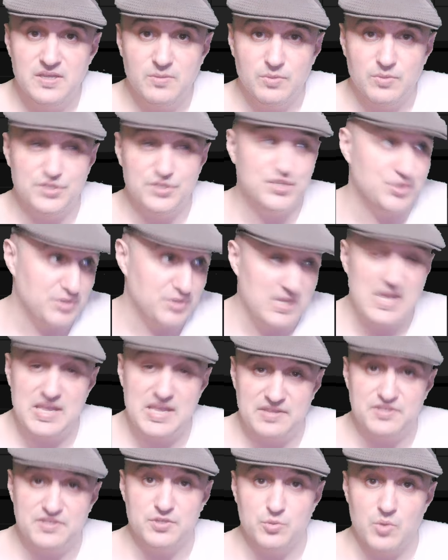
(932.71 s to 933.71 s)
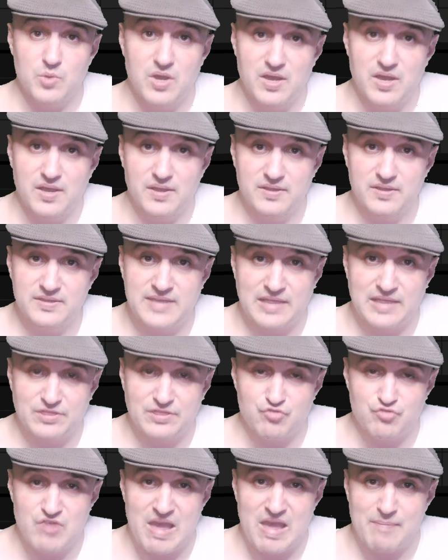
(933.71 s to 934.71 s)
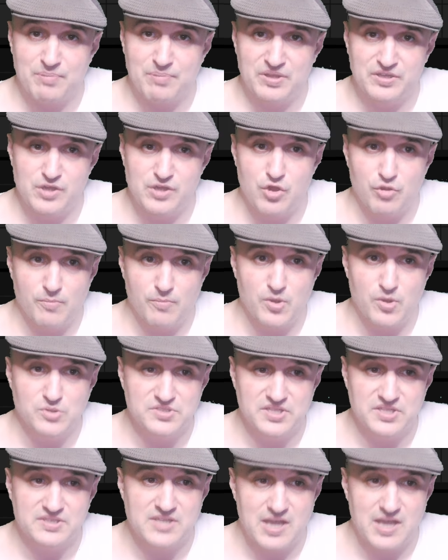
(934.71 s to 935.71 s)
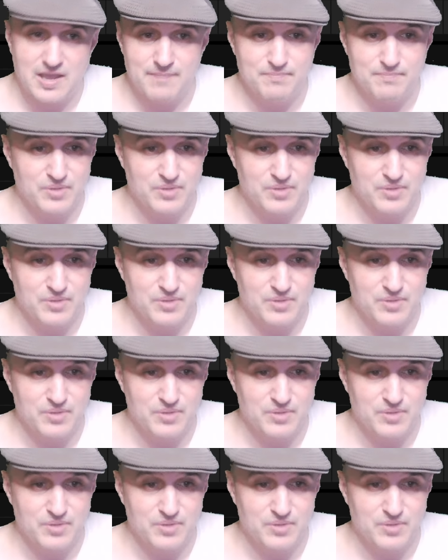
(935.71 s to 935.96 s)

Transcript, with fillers: which you need to uh, get the grappling going most of the time.